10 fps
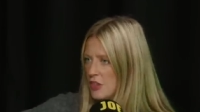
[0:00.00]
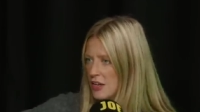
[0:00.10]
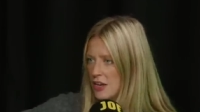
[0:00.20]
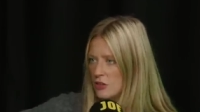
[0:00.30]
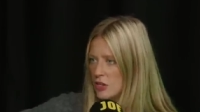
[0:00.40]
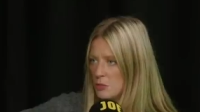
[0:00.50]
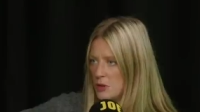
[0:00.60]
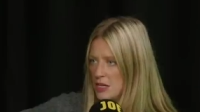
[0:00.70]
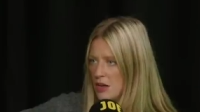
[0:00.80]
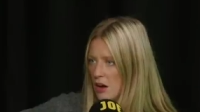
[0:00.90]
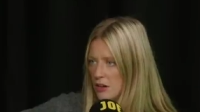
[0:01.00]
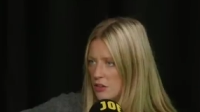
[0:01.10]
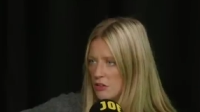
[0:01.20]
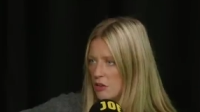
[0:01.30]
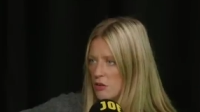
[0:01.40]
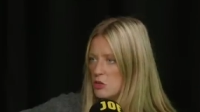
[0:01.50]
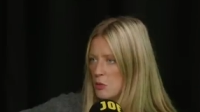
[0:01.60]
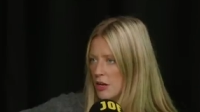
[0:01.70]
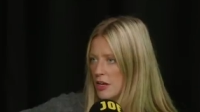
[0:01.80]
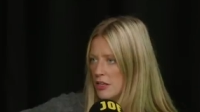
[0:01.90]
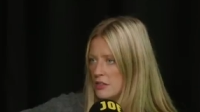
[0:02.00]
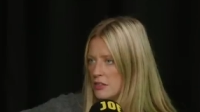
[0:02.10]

they are now completely unenthused by it.